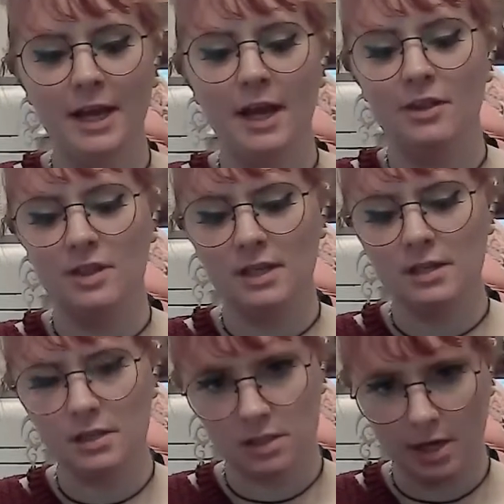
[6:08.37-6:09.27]

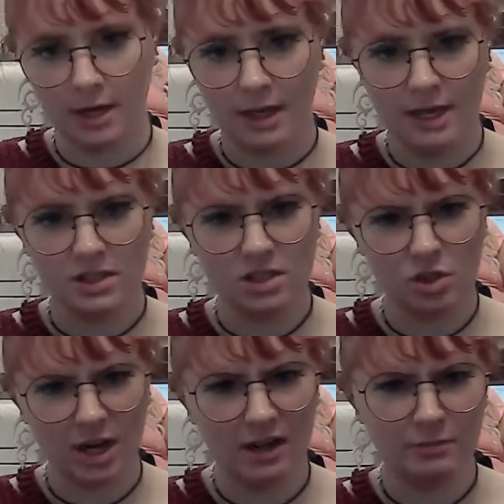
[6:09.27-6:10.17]
These cases
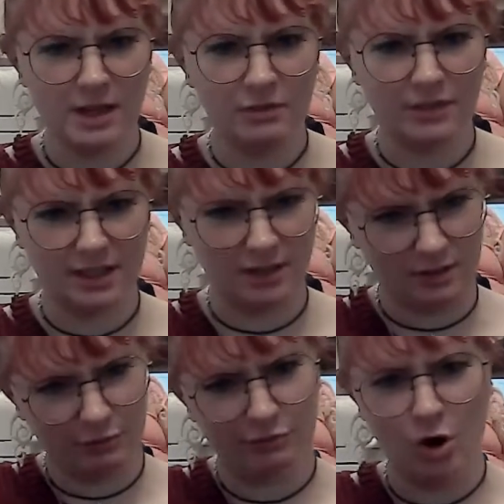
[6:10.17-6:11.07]
are kind of made of like a
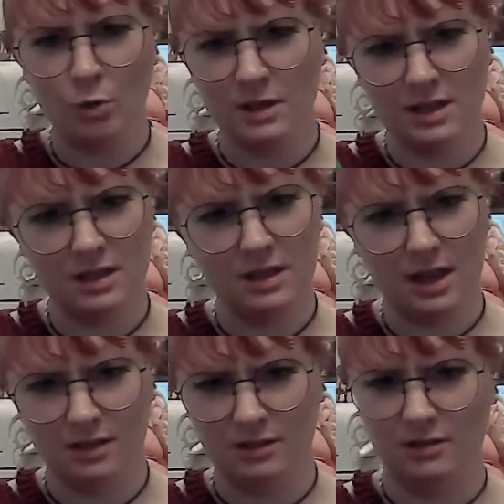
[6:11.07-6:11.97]
foamy
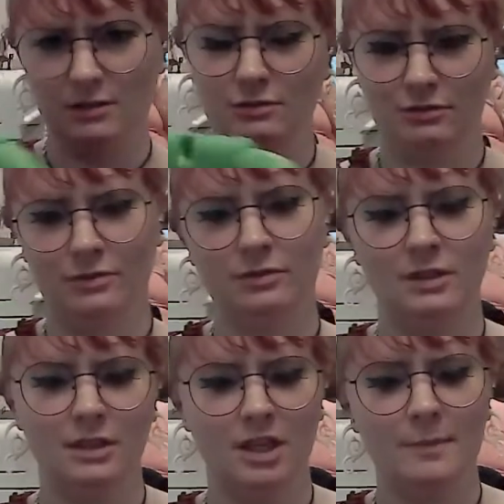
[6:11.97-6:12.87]
kind of
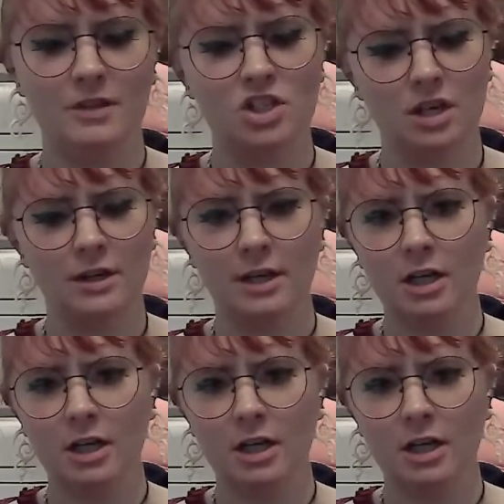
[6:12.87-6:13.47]
material.